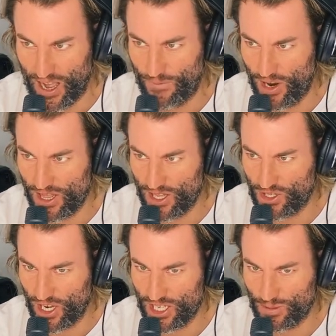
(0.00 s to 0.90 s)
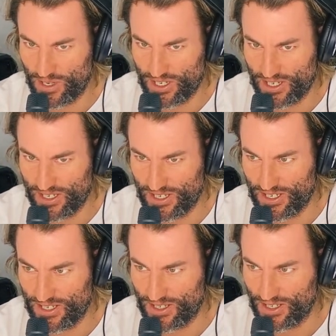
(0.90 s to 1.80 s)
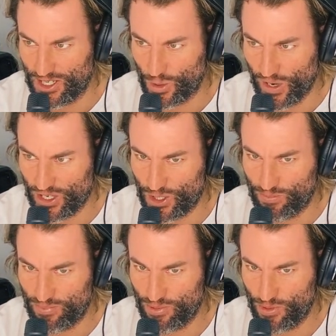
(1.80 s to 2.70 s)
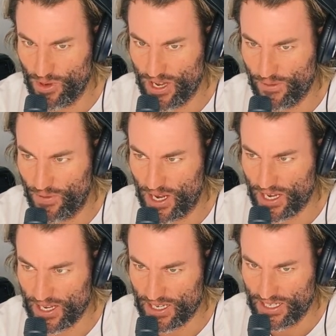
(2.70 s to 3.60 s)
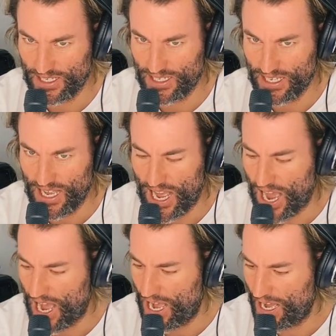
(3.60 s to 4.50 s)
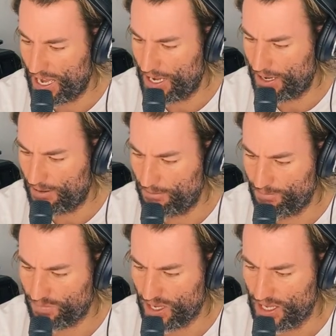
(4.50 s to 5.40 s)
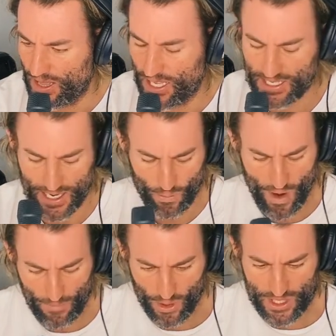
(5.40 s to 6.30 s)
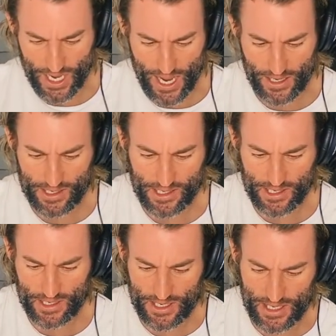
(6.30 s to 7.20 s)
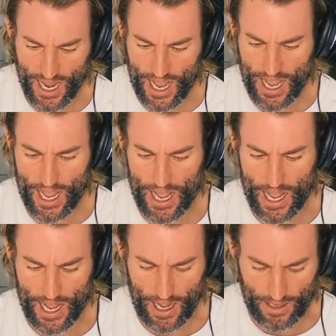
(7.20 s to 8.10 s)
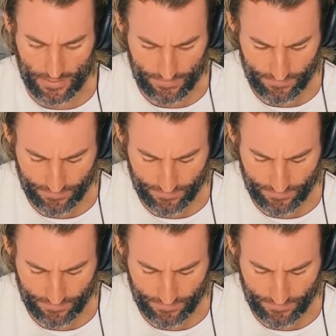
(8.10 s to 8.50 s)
I find the judgment switch pretty funny. Let's get one more text. Hey,